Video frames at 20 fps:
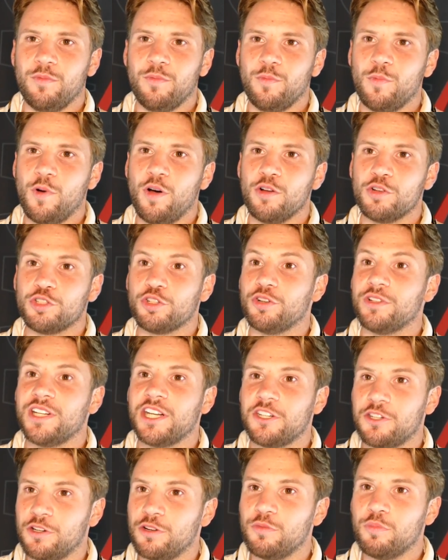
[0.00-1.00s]
what
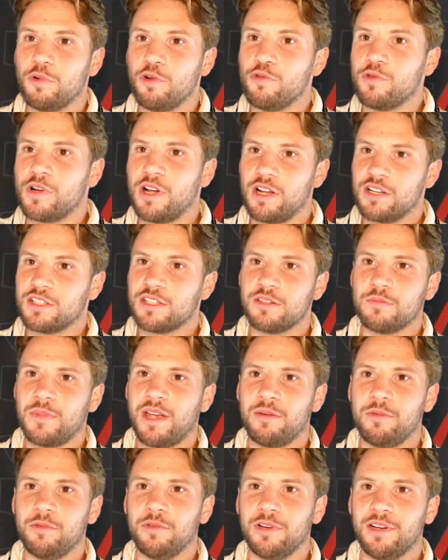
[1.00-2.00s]
traditional broadcasters
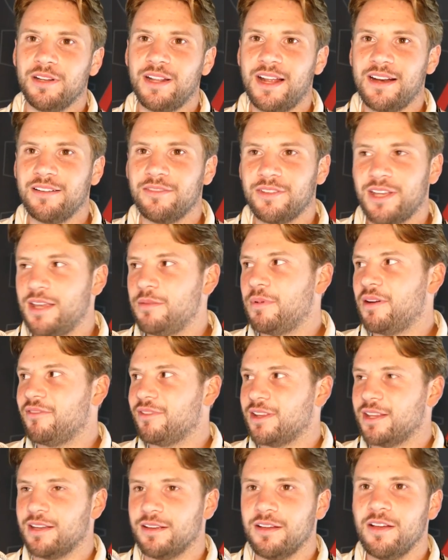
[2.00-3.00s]
maybe would have done of keep
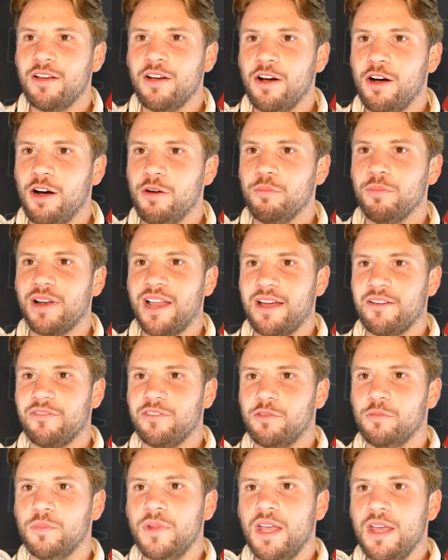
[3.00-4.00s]
everything on
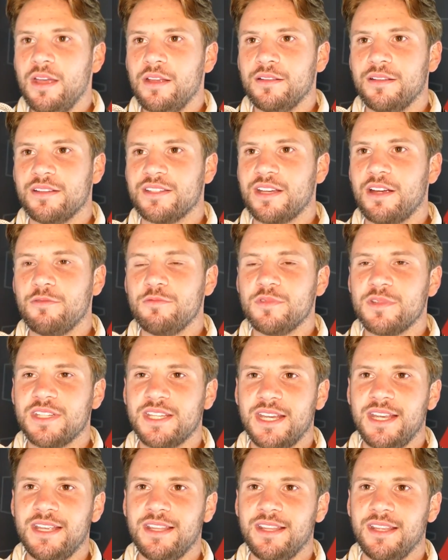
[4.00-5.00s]
platform. DAZN
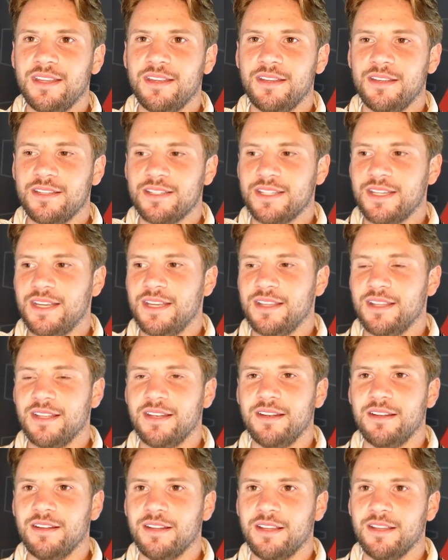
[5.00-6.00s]
see the see
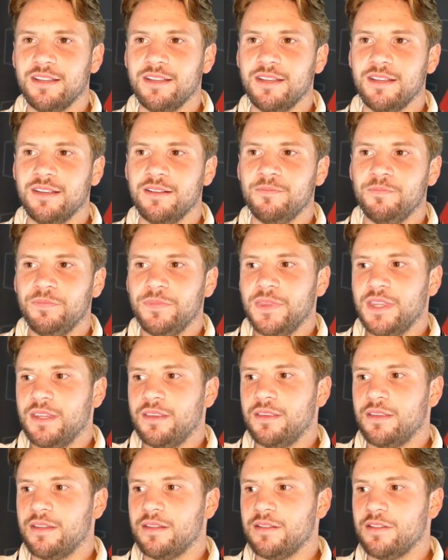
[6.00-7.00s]
the, the
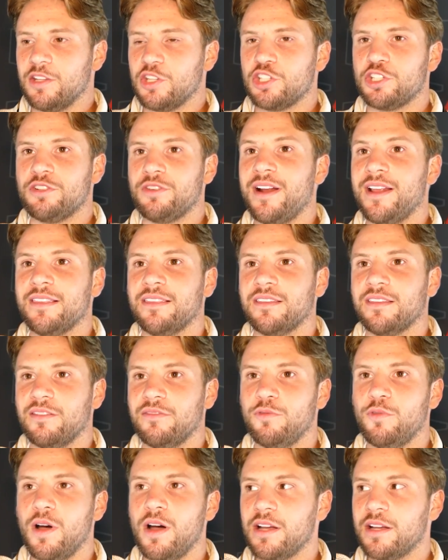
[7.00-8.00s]
the strength
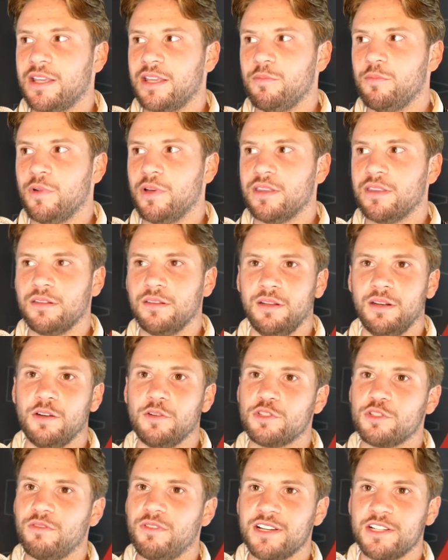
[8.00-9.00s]
of working with you know
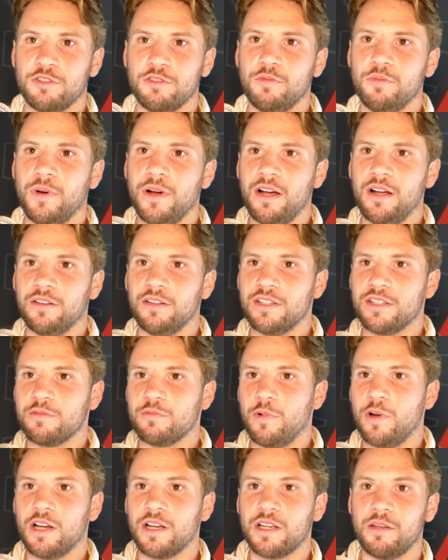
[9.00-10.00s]
terrestrial
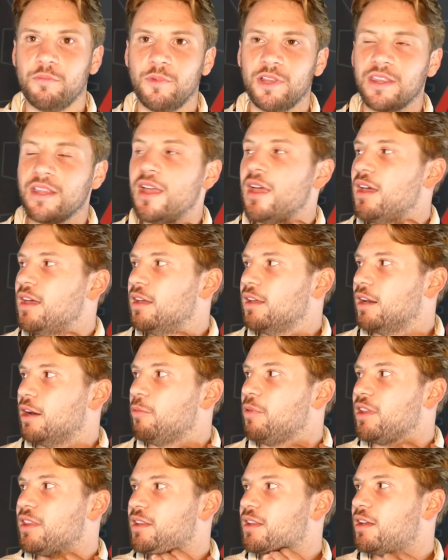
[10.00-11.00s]
partners, working with you know
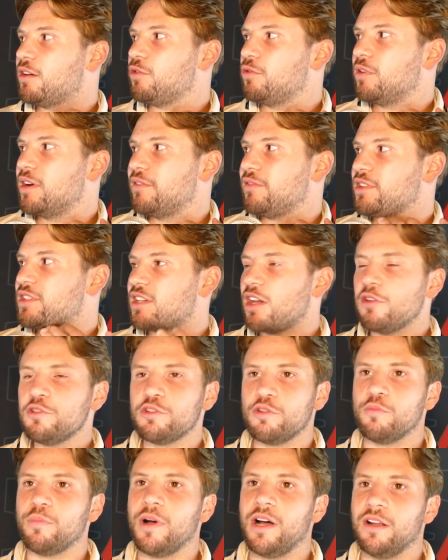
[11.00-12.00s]
whether or even
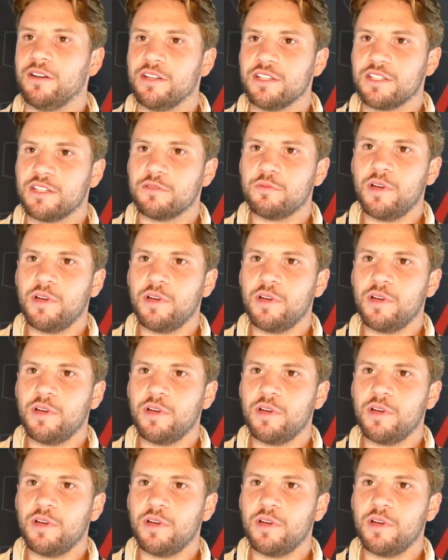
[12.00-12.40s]
social partners as